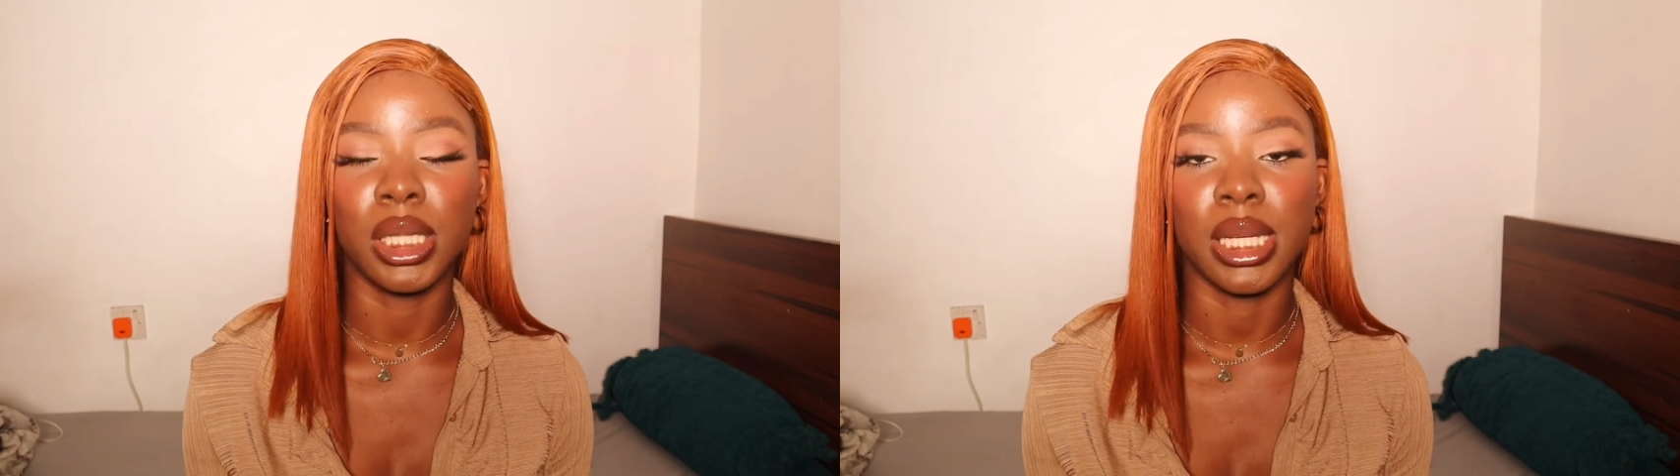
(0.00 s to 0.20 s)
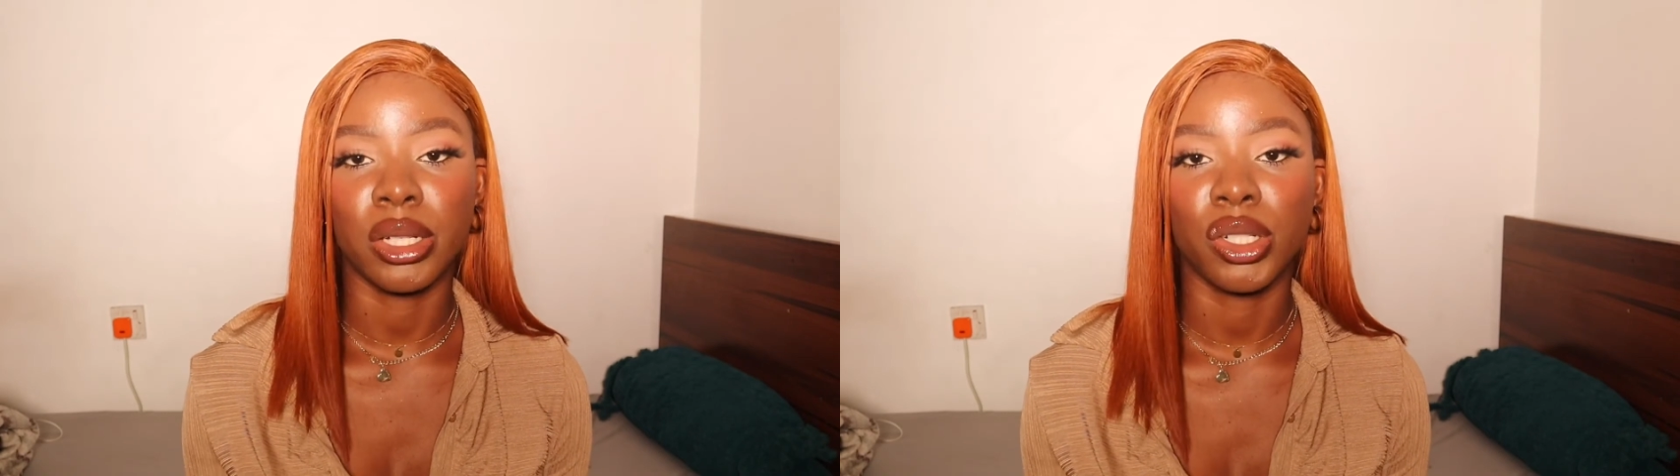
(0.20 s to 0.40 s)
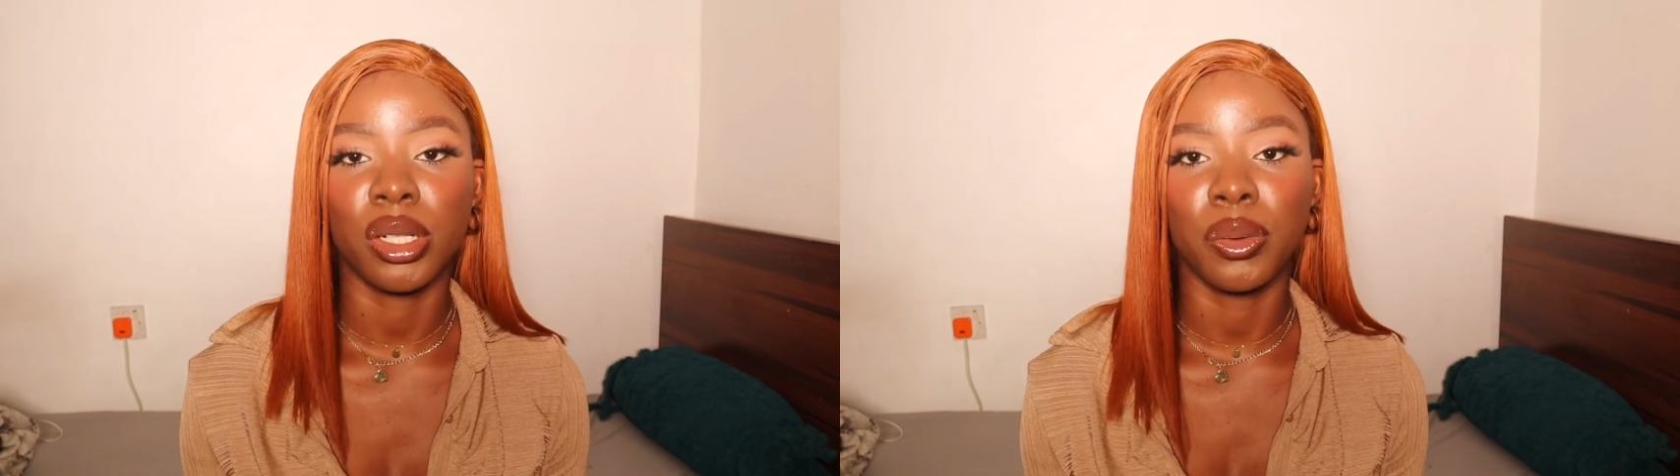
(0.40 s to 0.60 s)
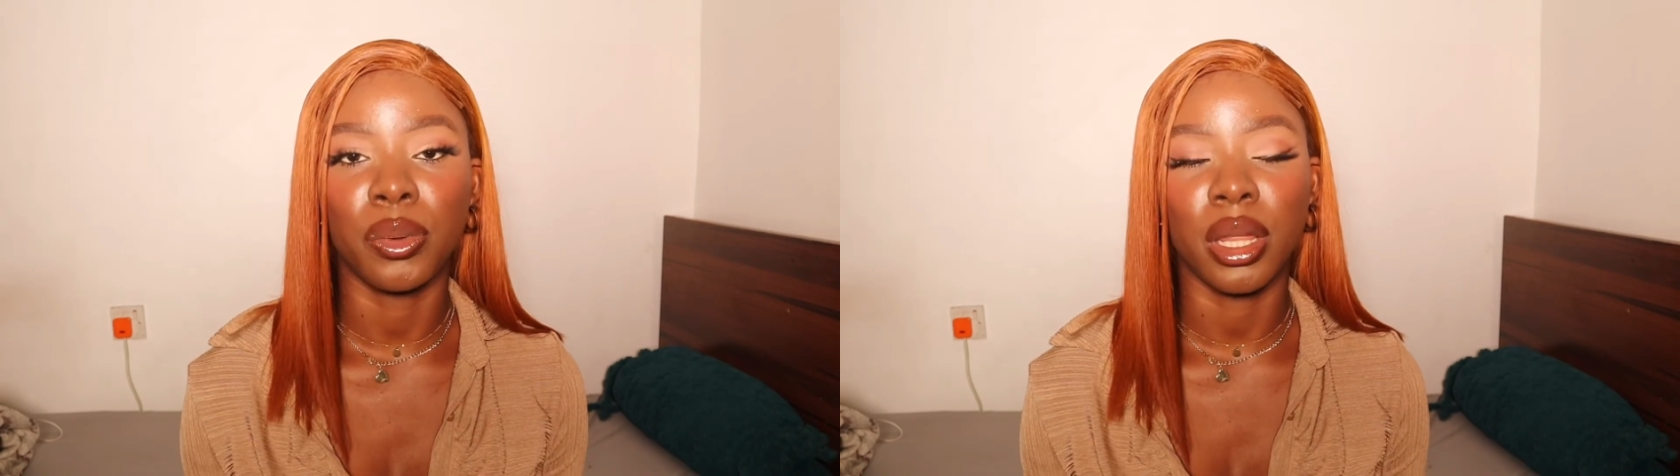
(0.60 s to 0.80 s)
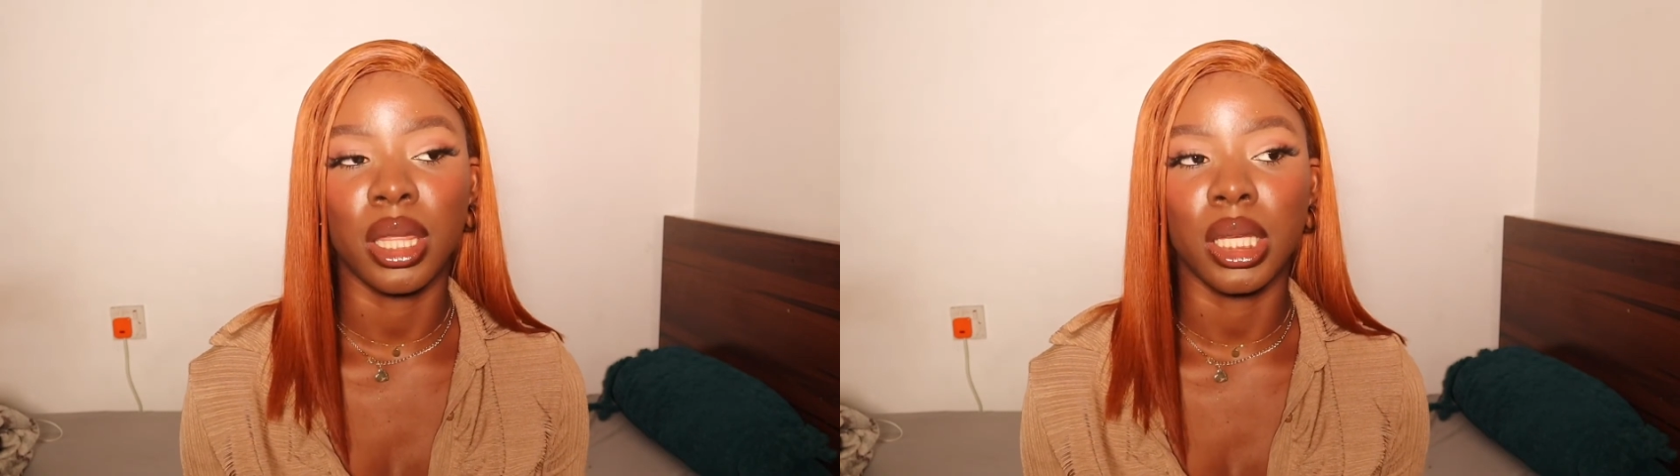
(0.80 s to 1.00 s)
is actually
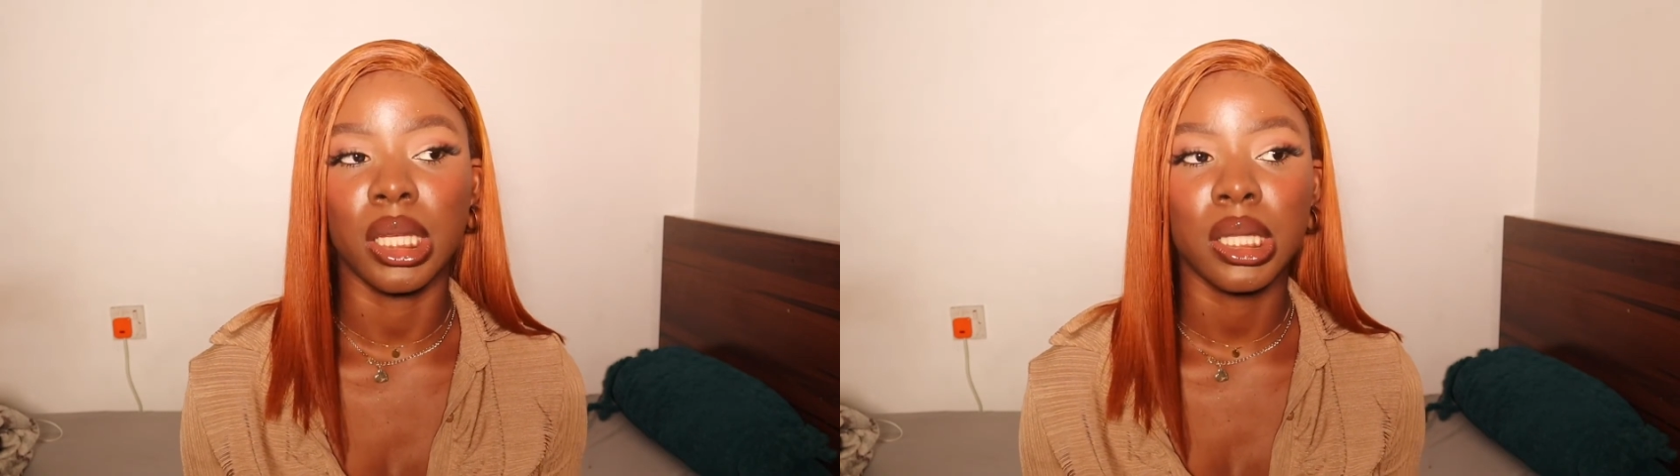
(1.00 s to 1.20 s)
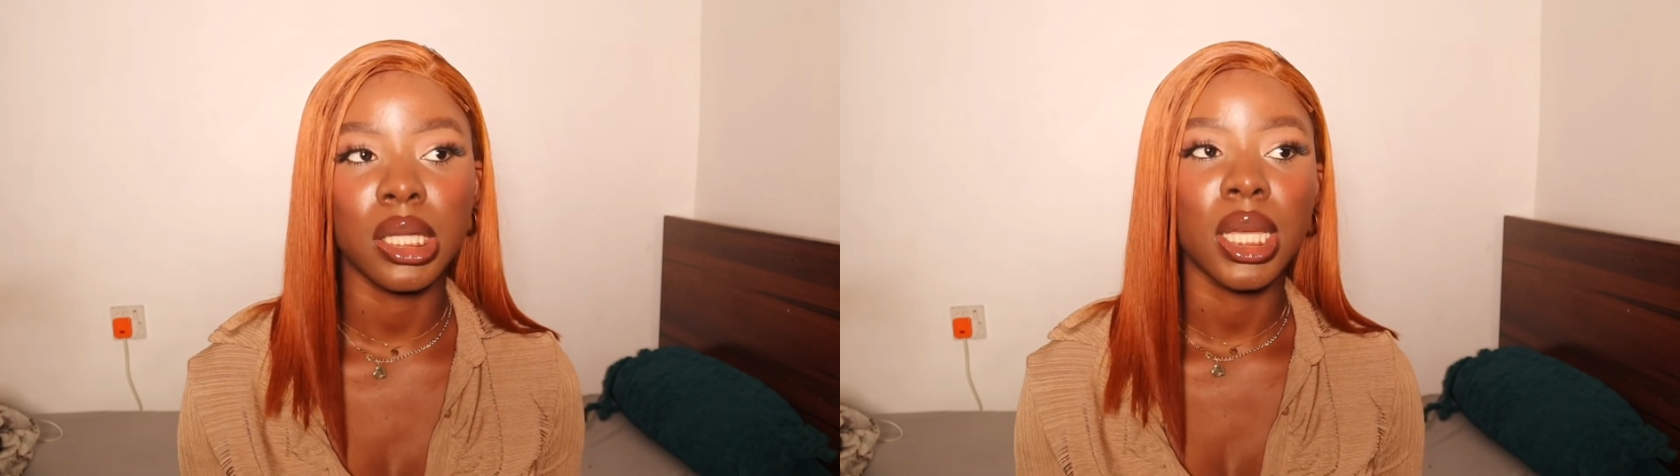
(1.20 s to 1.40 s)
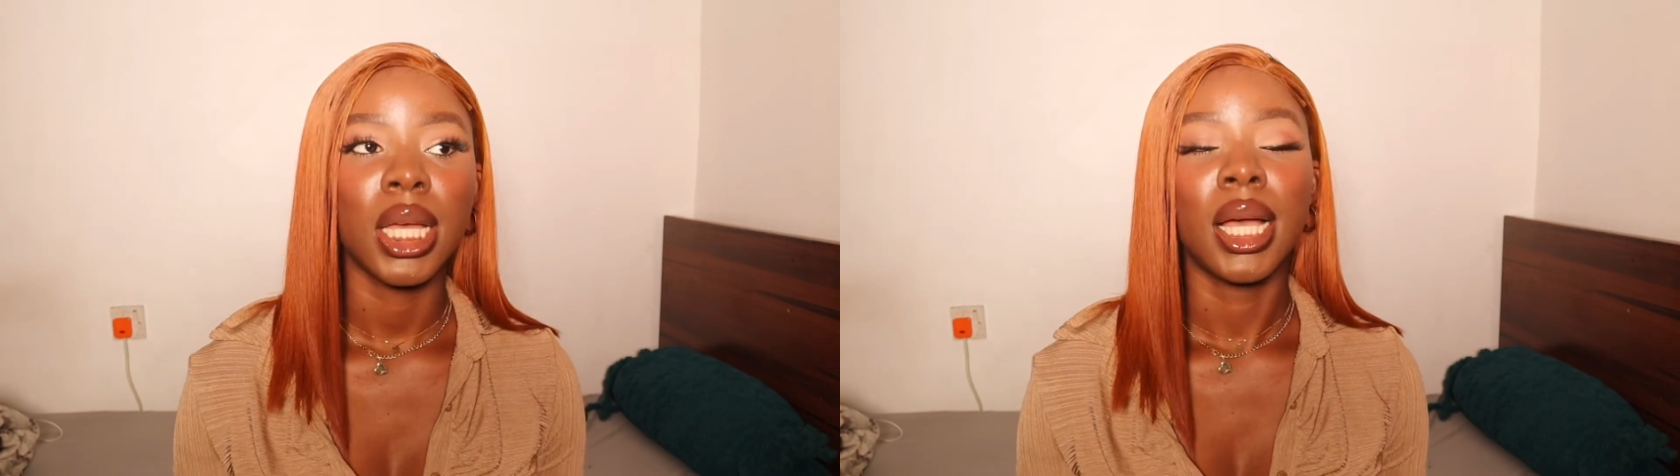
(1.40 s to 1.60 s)
worth it.